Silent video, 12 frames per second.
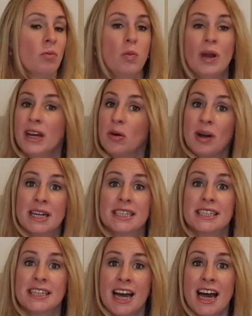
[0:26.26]
Where do I
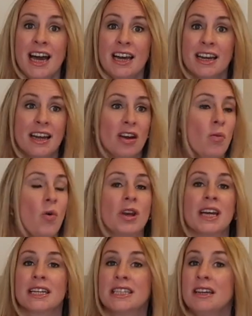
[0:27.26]
start? What
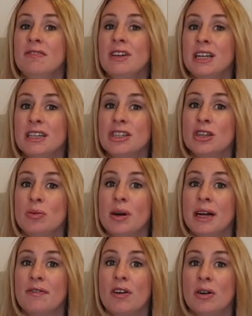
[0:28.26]
activities do
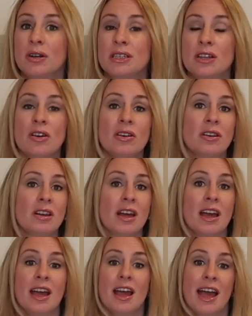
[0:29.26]
I focus on?
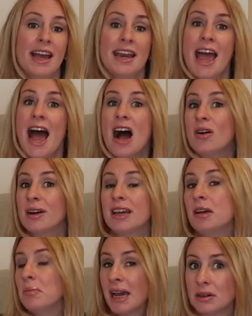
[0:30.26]
And how can
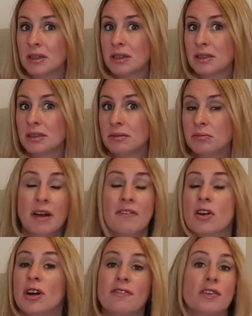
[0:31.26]
I make my
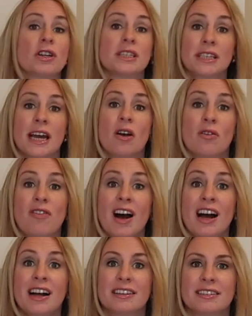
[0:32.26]
very first sale
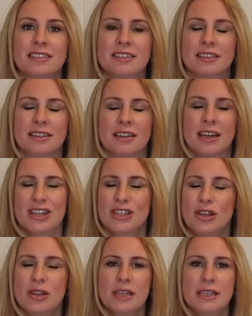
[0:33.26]
fast?
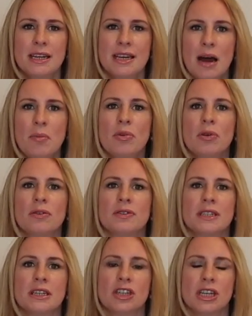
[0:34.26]
So there's a number of
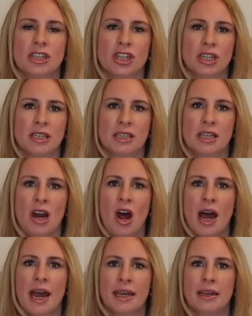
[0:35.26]
suggestions that
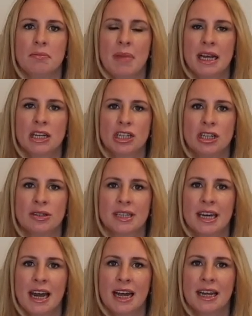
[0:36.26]
I can make to you
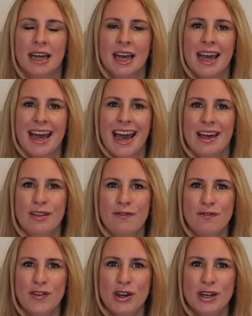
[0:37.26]
today. And the
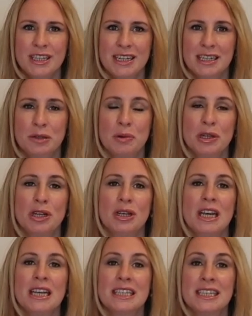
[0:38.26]
first is when you
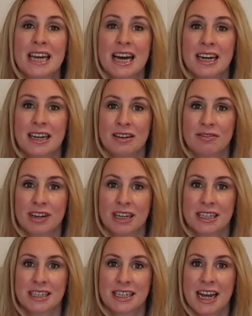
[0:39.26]
get started in real
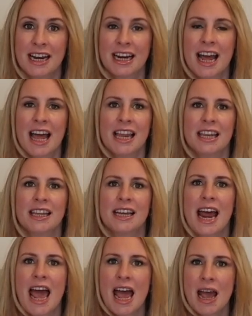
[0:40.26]
estate, let
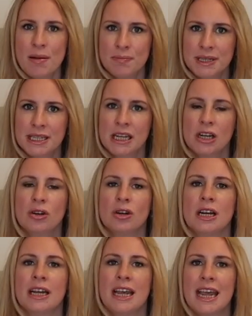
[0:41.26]

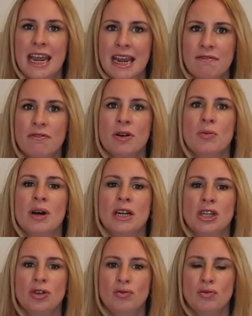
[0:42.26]
absolutely
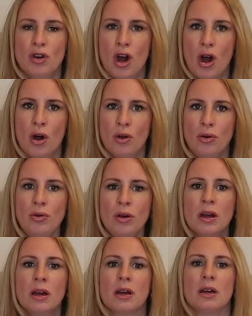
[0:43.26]
everyone you know
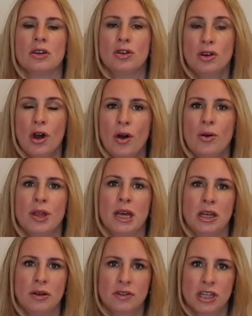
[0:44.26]
know
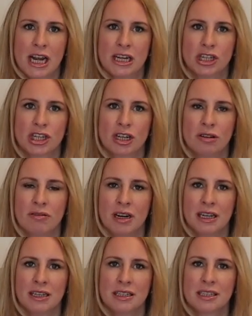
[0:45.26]
that you've changed
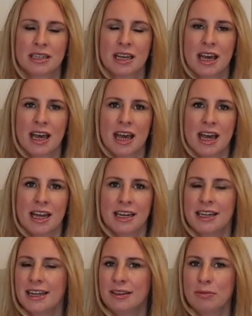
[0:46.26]
careers.
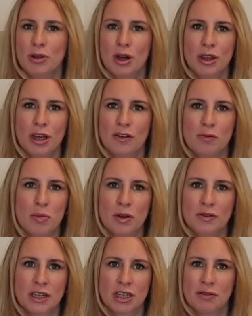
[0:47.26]
Let them know that you've
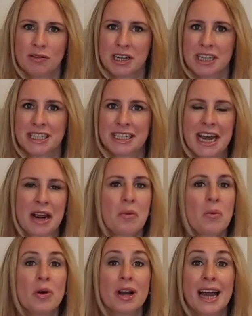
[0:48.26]
moved into real estate,
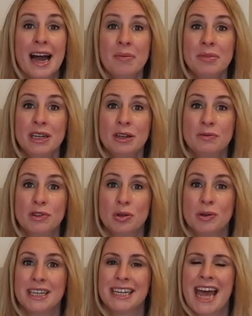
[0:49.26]
what company you've
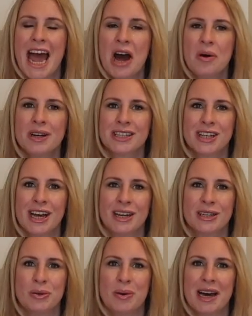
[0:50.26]
joined, and how
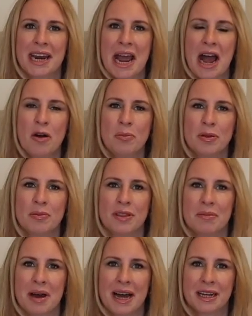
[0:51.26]
excited you are to help them in
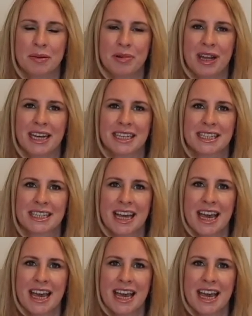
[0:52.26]
the marketplace.